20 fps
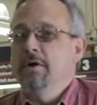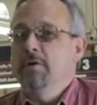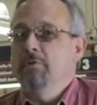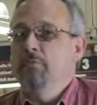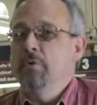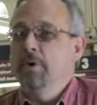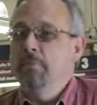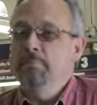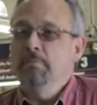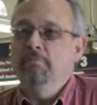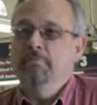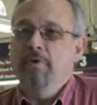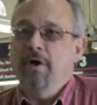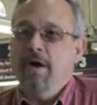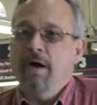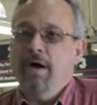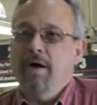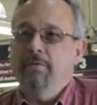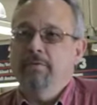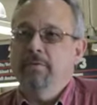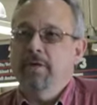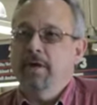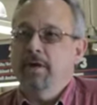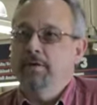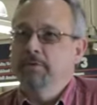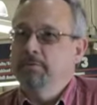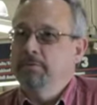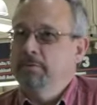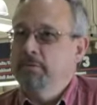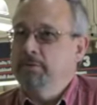We provide that
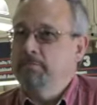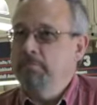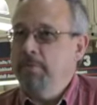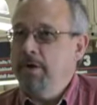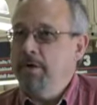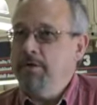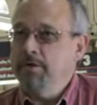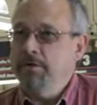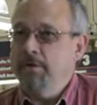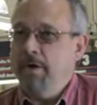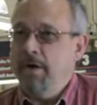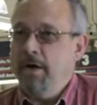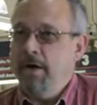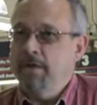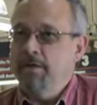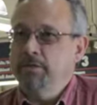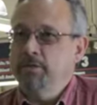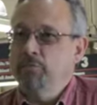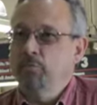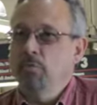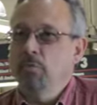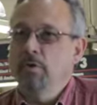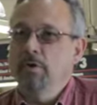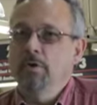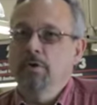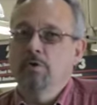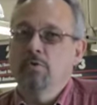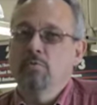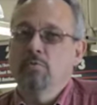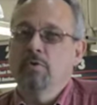specialized
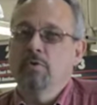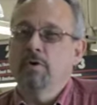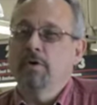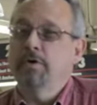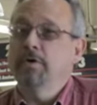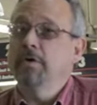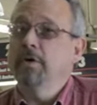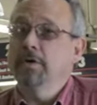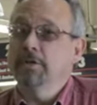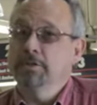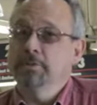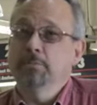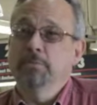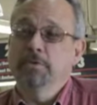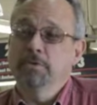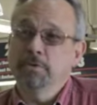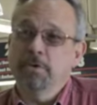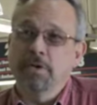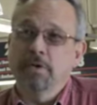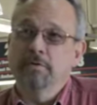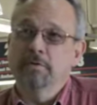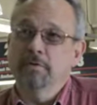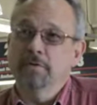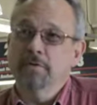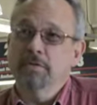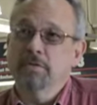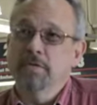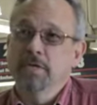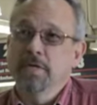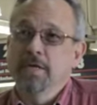one-on-one customer
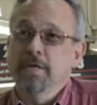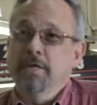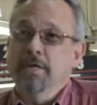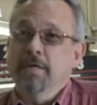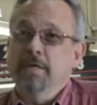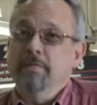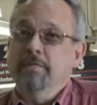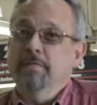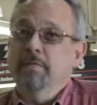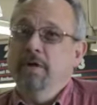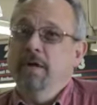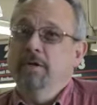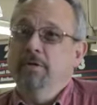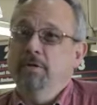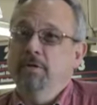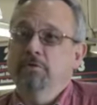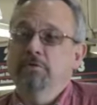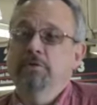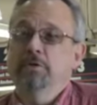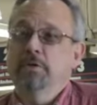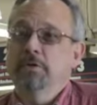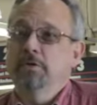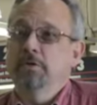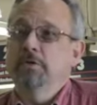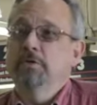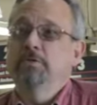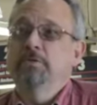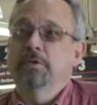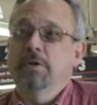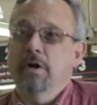service that you
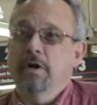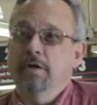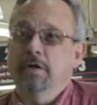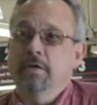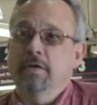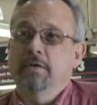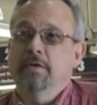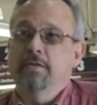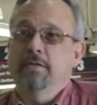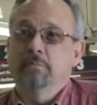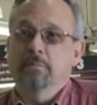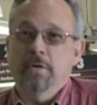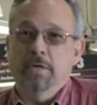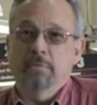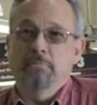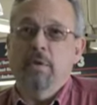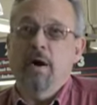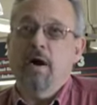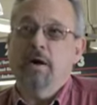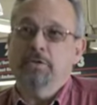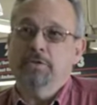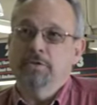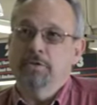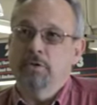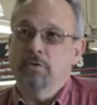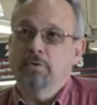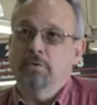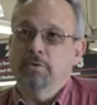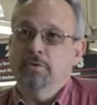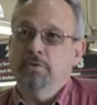generally do not get in the big box
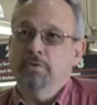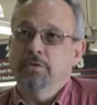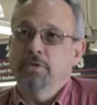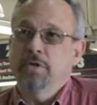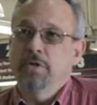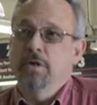stores.